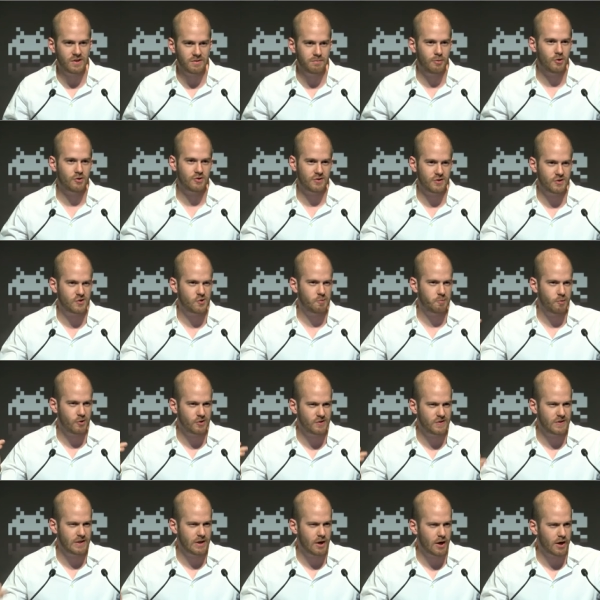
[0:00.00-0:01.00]
it mostly
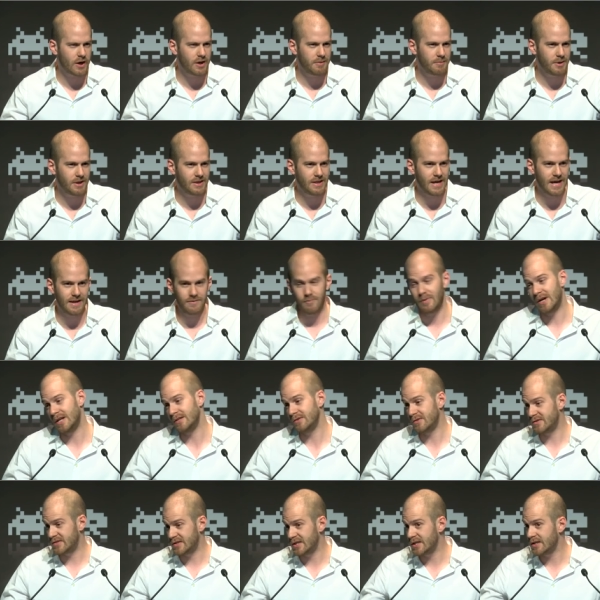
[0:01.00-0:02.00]
supports the argument that, well,
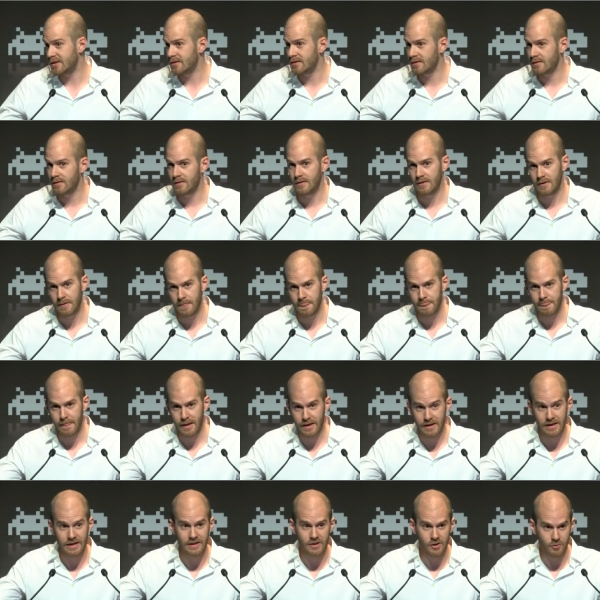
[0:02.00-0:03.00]
you see,
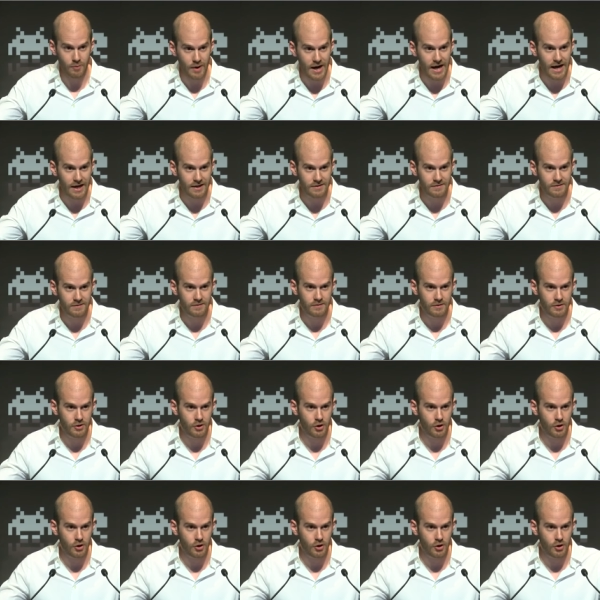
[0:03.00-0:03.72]
in the wild,